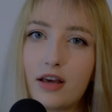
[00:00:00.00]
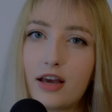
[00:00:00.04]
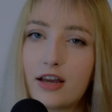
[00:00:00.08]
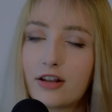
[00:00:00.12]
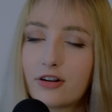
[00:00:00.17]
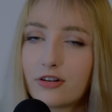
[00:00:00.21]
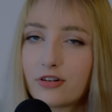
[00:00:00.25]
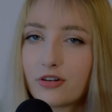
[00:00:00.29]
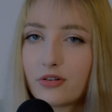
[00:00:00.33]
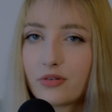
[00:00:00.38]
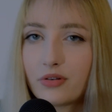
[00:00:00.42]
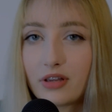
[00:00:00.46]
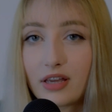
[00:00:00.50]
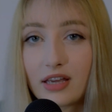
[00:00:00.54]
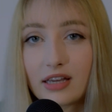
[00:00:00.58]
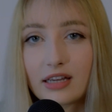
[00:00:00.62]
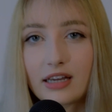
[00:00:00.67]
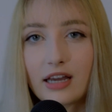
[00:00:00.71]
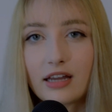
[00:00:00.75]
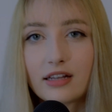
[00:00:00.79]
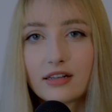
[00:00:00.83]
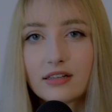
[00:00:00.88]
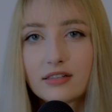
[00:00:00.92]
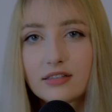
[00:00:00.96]
I don't know, I can
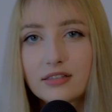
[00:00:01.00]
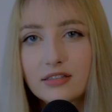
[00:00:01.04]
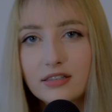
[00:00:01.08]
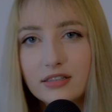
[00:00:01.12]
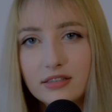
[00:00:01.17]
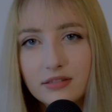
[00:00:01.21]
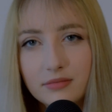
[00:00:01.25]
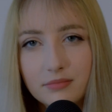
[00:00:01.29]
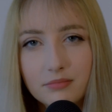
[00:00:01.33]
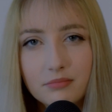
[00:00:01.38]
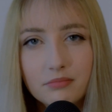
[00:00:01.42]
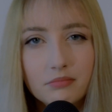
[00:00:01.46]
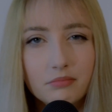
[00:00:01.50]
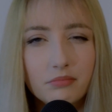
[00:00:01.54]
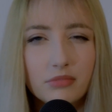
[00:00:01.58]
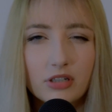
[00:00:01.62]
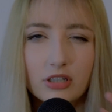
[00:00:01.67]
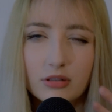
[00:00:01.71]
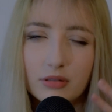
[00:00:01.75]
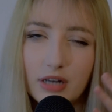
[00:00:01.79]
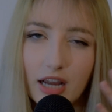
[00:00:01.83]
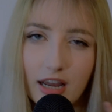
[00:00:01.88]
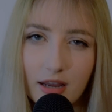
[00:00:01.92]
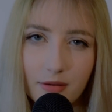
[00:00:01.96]
kind of
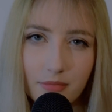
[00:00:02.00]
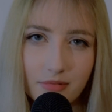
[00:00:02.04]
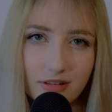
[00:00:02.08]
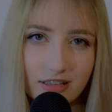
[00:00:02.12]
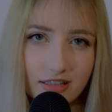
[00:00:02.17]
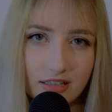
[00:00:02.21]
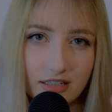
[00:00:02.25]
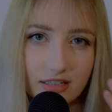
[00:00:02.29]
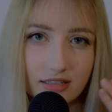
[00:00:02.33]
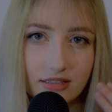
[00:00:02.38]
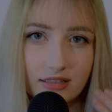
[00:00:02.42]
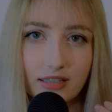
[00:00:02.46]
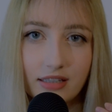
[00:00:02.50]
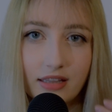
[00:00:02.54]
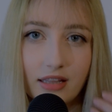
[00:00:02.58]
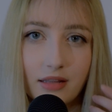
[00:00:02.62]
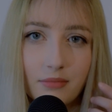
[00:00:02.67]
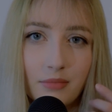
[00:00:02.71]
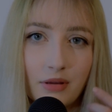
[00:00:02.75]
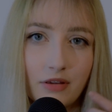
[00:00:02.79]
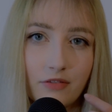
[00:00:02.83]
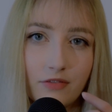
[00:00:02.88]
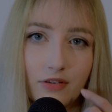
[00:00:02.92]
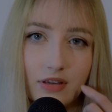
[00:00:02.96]
perhaps still see
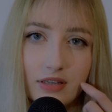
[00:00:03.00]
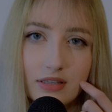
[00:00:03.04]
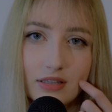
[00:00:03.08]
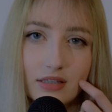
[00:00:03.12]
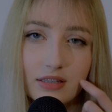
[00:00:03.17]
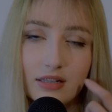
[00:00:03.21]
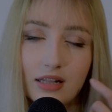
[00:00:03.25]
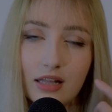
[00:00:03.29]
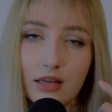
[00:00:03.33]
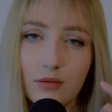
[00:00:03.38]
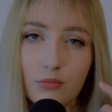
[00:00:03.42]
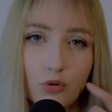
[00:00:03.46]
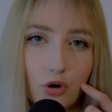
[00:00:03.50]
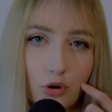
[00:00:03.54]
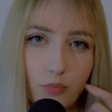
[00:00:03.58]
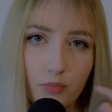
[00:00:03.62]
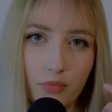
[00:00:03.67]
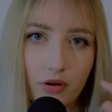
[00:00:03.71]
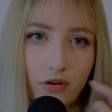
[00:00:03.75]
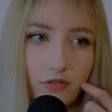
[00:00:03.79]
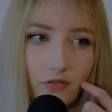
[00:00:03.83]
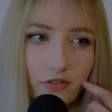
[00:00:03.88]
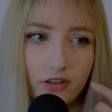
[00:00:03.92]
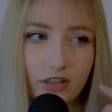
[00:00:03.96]
that my face is like more
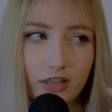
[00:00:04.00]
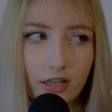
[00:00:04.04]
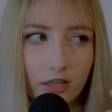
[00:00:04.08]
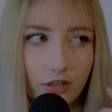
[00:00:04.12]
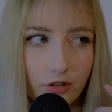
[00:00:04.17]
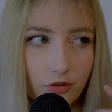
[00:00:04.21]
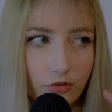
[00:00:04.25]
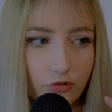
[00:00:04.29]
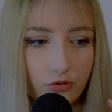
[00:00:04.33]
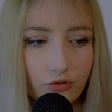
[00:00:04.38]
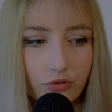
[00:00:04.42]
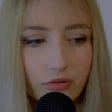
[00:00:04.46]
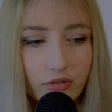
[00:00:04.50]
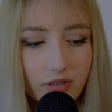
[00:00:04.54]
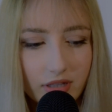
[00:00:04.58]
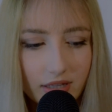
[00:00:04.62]
puffy than usual.